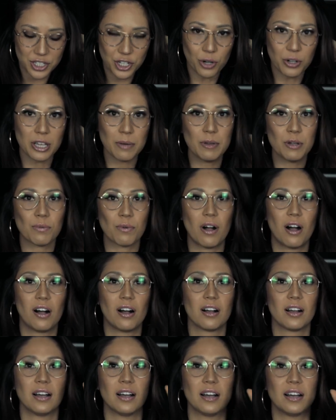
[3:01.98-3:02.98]
don't get me
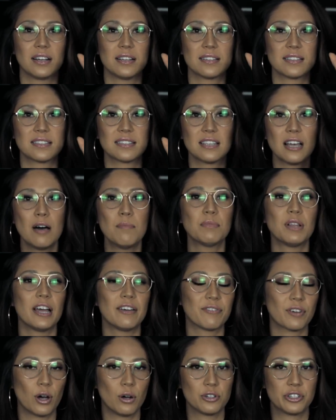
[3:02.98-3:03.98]
wrong, some
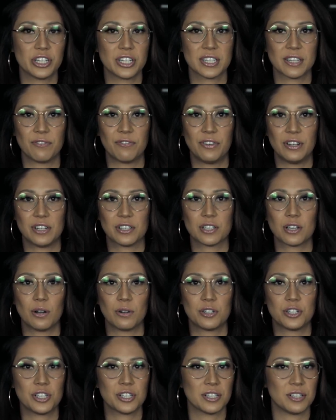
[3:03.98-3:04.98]
life coaches and fitness
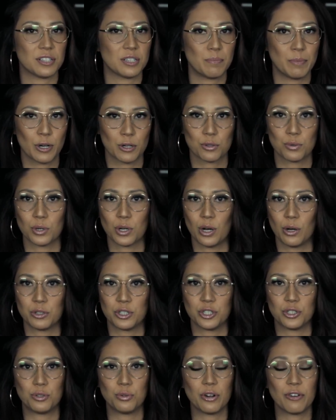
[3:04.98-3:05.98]
coaches and spiritual
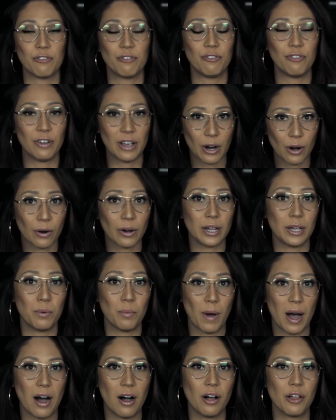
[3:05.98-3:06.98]
coaches do it
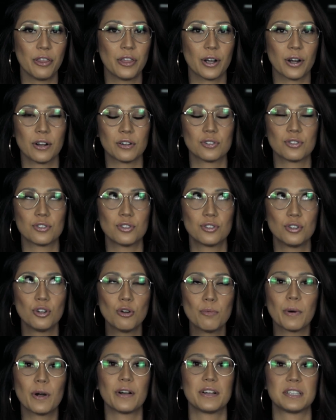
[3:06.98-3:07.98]
very well. They're
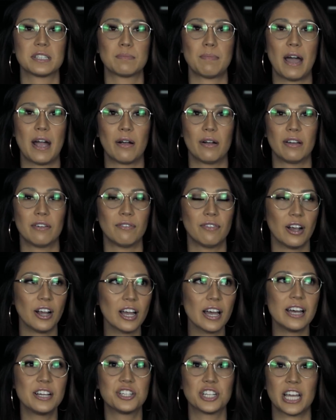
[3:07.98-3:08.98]
super inspiring,
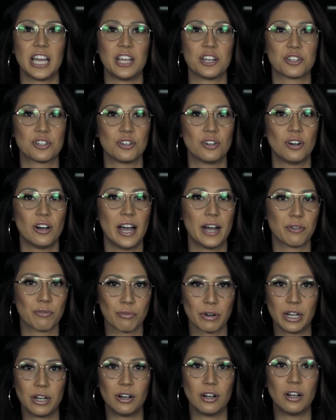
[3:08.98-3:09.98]
very educational
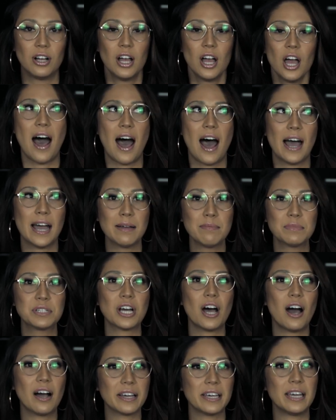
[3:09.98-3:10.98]
and real. I'm
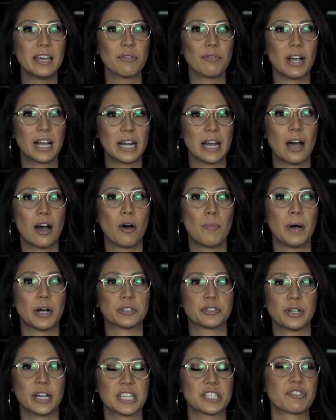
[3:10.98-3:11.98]
talking right now
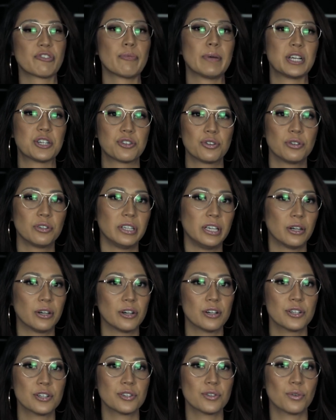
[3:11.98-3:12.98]
about transformational
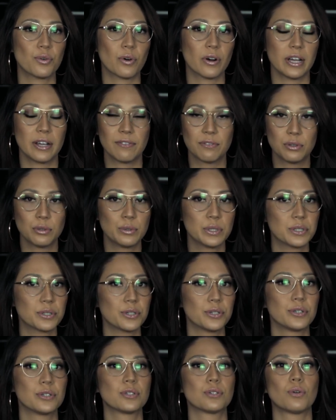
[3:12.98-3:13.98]
leaders or
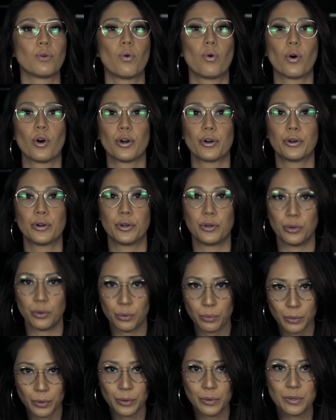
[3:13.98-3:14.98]
influencers or
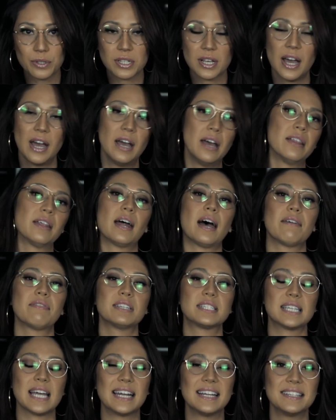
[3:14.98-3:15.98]
gurus that
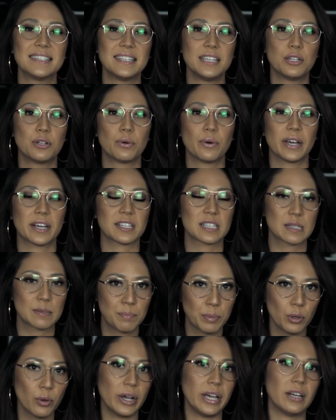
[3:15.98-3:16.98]
have this tendency to
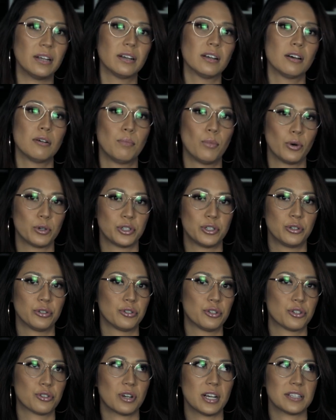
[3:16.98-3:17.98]
exploit emotional
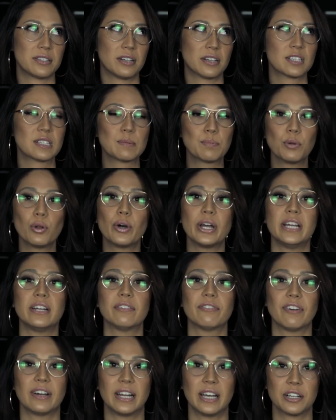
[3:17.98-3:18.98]
distress and
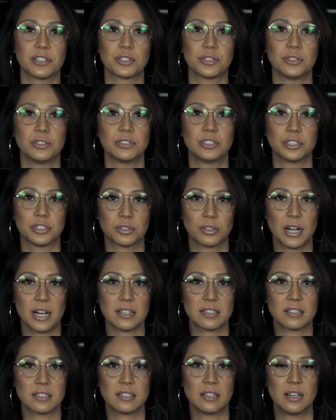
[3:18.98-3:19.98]
exploit financial
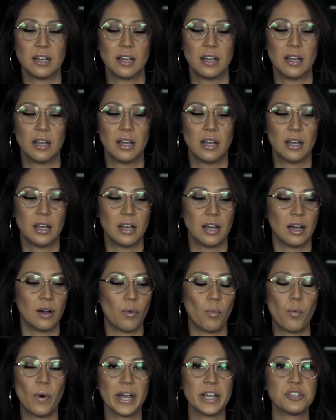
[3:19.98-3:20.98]
distress.
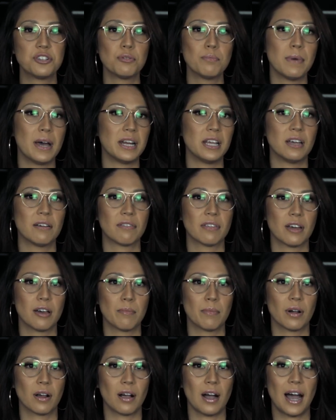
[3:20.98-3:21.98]
Way too many of
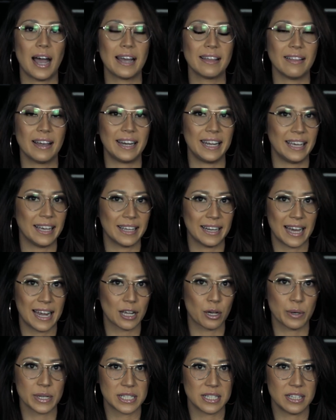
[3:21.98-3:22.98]
them are highlighting
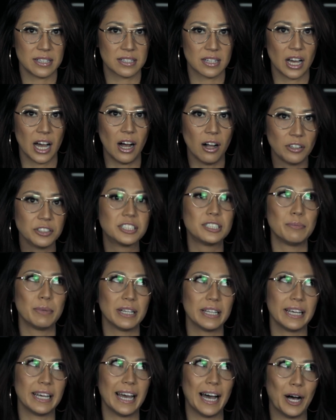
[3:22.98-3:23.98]
inadequacies to
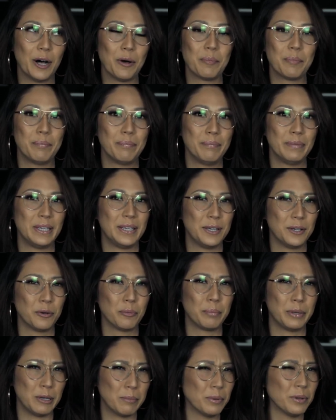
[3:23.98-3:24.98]
ultimately help
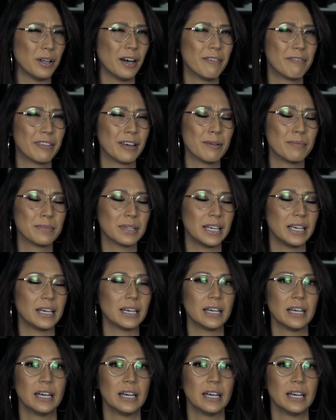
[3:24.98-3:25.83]
heal people of them.